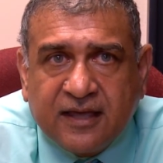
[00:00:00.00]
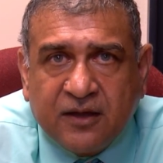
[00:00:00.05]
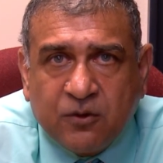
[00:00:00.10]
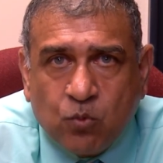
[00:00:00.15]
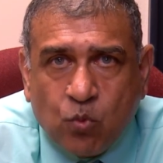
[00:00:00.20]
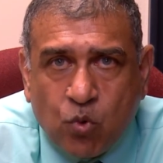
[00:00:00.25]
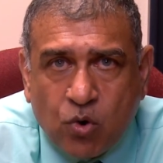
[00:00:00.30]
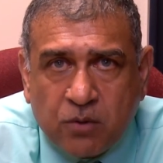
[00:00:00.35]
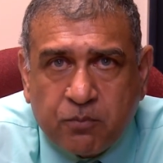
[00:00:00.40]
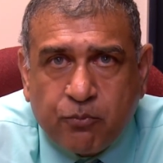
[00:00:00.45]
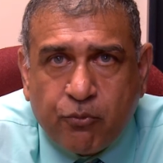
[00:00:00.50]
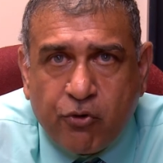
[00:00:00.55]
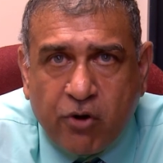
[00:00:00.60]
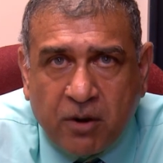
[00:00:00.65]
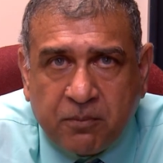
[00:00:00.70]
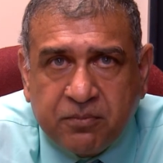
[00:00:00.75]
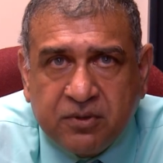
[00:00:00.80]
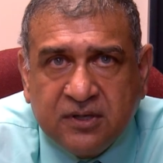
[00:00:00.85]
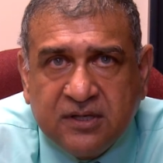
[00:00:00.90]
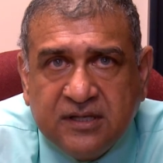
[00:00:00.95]
work
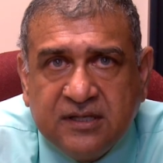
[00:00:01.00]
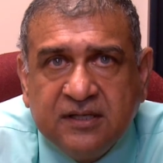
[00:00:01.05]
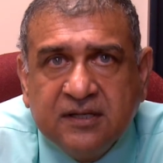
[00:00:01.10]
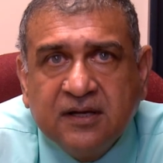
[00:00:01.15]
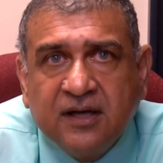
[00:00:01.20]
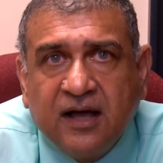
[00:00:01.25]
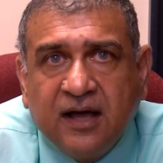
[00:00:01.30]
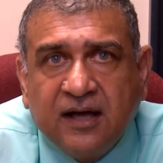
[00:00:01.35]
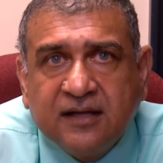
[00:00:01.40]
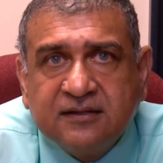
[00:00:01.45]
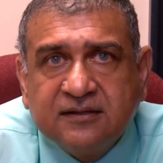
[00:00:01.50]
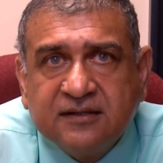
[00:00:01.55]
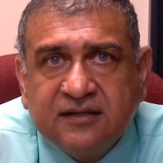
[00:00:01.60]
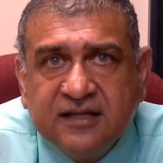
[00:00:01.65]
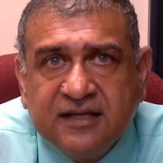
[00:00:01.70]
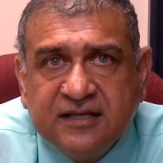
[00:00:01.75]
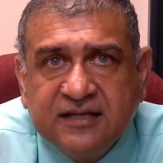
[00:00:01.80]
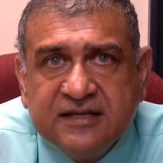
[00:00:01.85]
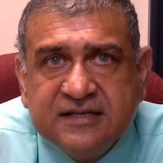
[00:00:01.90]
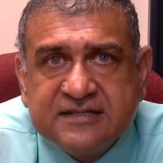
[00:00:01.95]
properly at
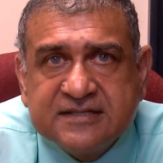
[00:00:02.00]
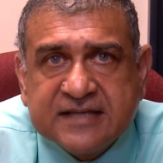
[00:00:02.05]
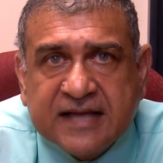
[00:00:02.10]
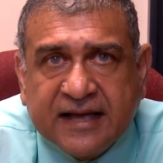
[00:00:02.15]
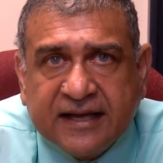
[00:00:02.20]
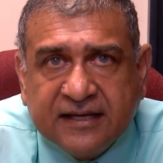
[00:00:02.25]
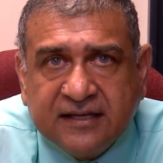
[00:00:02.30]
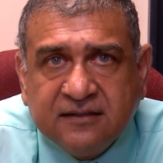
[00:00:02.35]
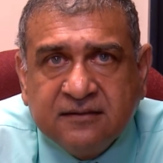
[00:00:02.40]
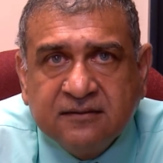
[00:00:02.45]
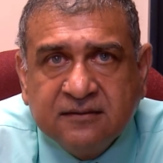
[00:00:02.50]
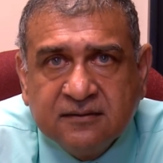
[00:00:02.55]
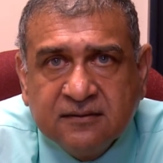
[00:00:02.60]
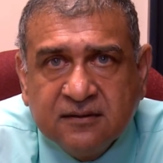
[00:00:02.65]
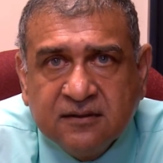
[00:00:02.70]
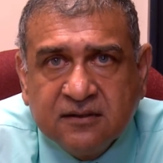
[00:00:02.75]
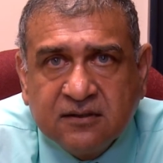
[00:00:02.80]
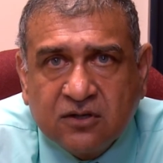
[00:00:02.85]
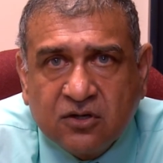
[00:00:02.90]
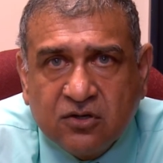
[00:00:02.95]
the design
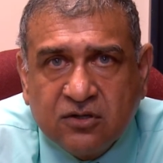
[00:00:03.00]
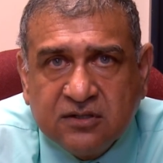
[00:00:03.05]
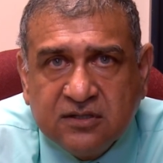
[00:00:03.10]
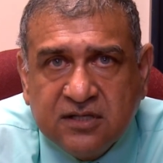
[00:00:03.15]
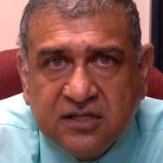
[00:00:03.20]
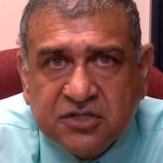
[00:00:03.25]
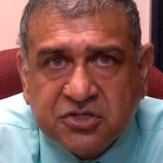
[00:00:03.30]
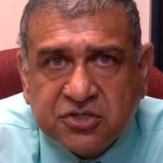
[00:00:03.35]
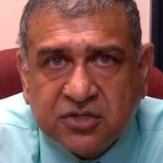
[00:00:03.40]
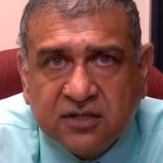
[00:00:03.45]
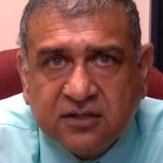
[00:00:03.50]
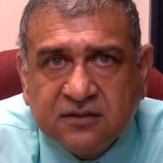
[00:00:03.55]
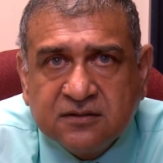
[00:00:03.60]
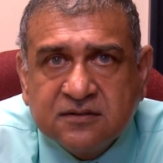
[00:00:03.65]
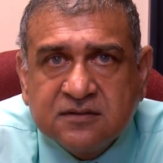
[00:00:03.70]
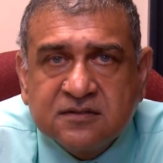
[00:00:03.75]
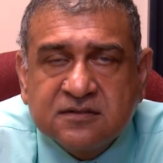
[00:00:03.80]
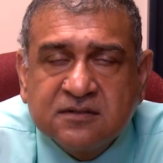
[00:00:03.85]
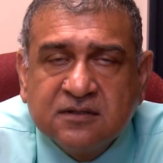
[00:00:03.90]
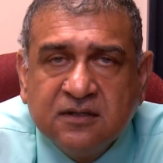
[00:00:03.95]

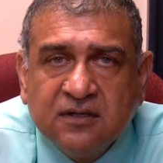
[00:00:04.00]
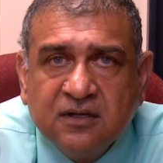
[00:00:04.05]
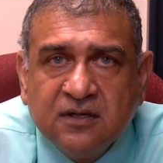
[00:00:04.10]
conditions.